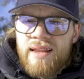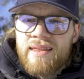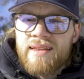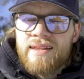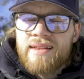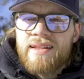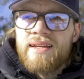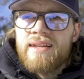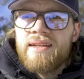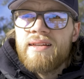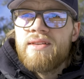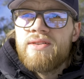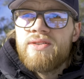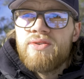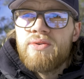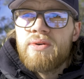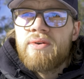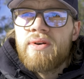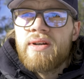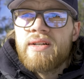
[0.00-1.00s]
I think they
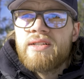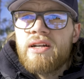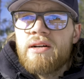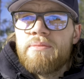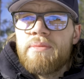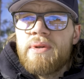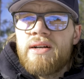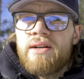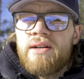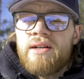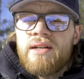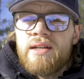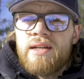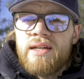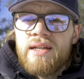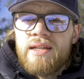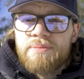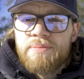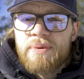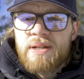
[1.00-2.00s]
do a great job there,
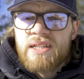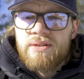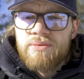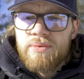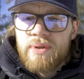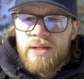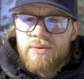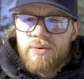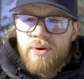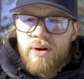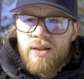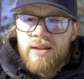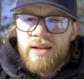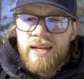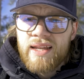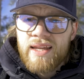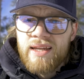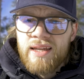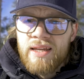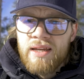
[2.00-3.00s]
especially with the
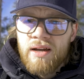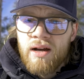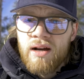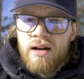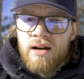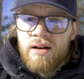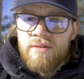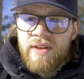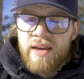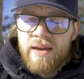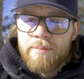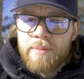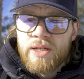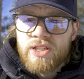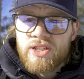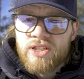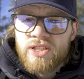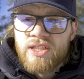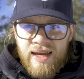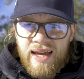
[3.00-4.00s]
quality of the
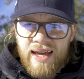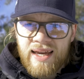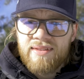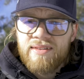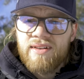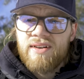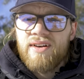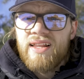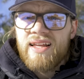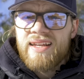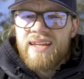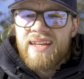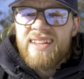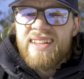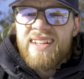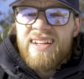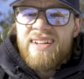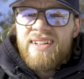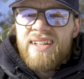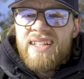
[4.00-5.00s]
images. And
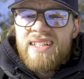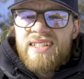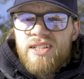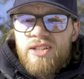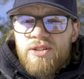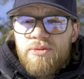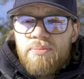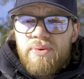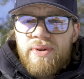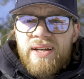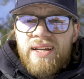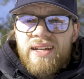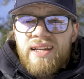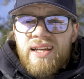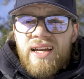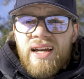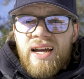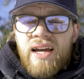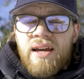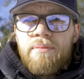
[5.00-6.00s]
they're easy to bring.
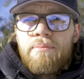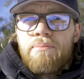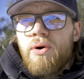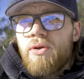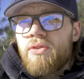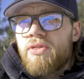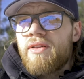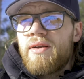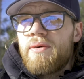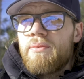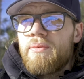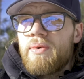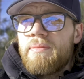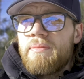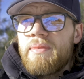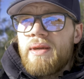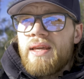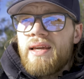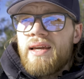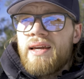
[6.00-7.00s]
I have both of them with
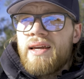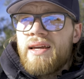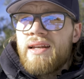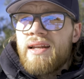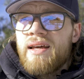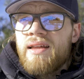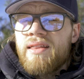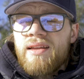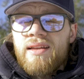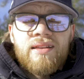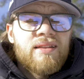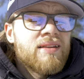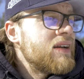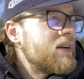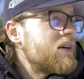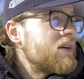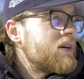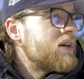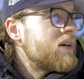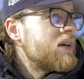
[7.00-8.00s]
me, and I think
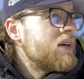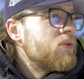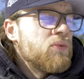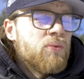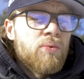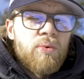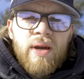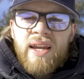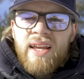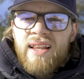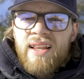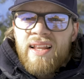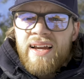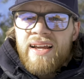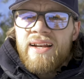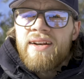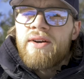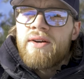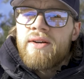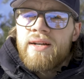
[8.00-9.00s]
they're way
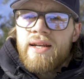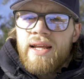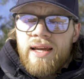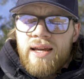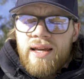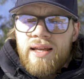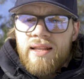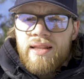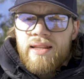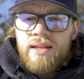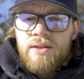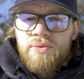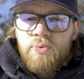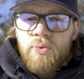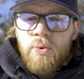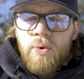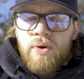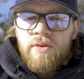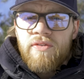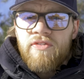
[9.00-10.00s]
lighter than the
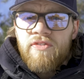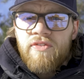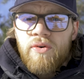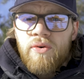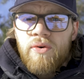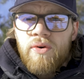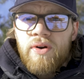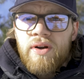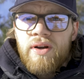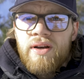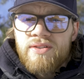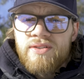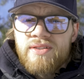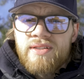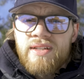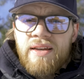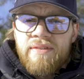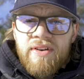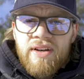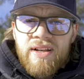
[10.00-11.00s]

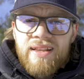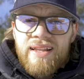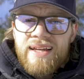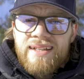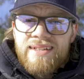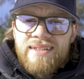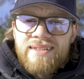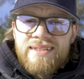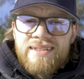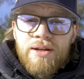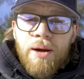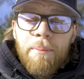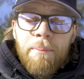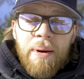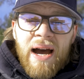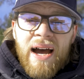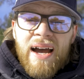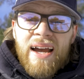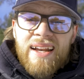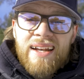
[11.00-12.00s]
24-70 lens
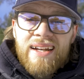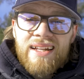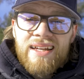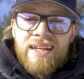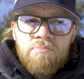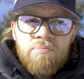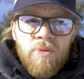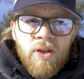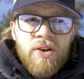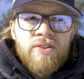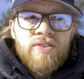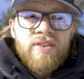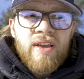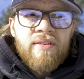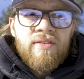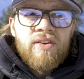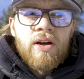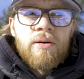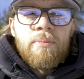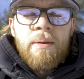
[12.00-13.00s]
combined. Not as
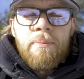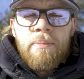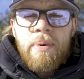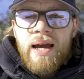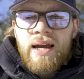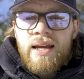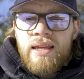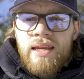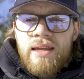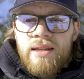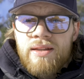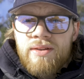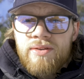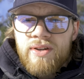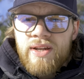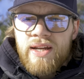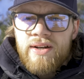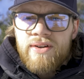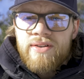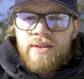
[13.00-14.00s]
heavy on my back to
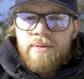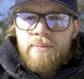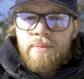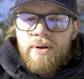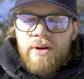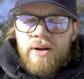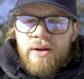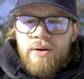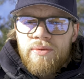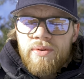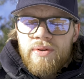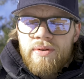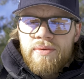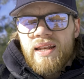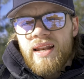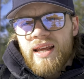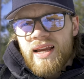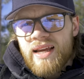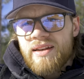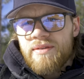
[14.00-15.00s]
carry them around. The
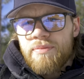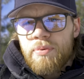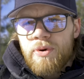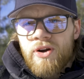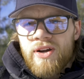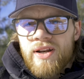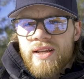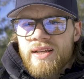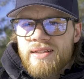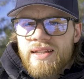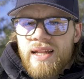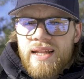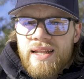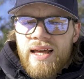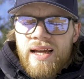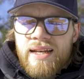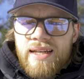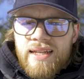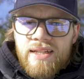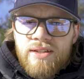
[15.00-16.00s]
negative part is that
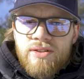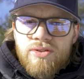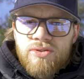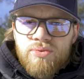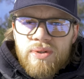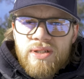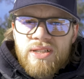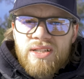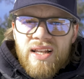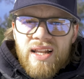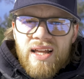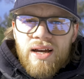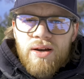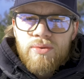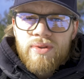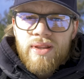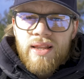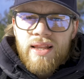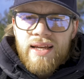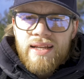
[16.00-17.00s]
I need to switch
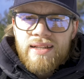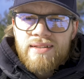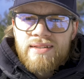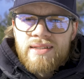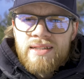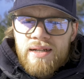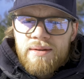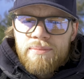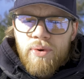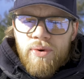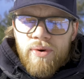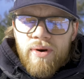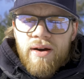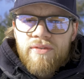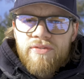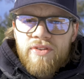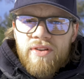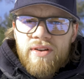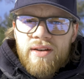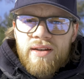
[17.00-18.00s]
out the lens more
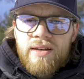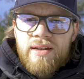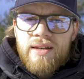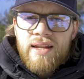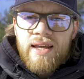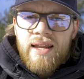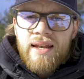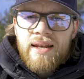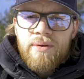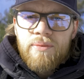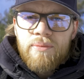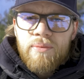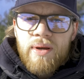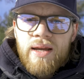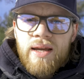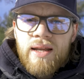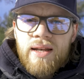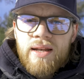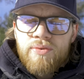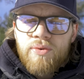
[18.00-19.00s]
often than
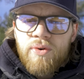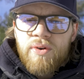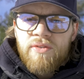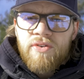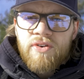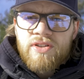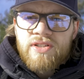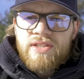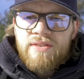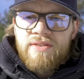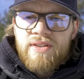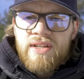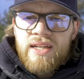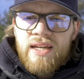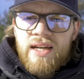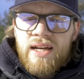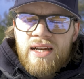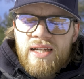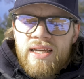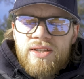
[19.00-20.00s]
with the
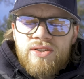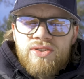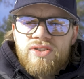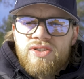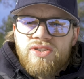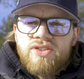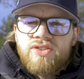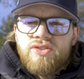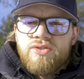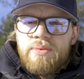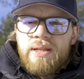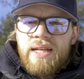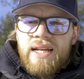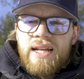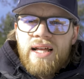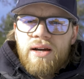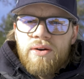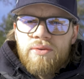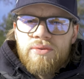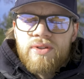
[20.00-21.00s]
24-70. I can just zoom in
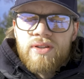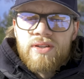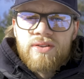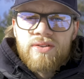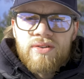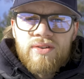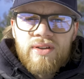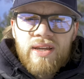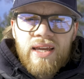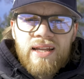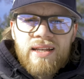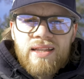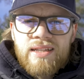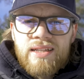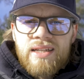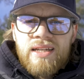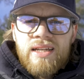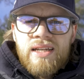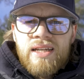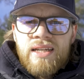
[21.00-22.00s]
and out to
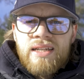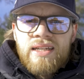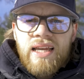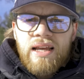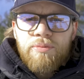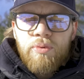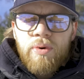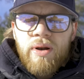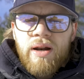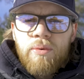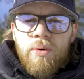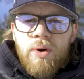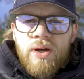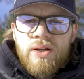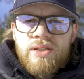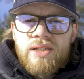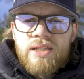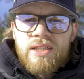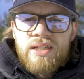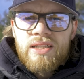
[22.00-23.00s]
get what I
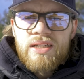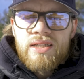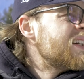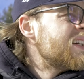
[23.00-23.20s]
want.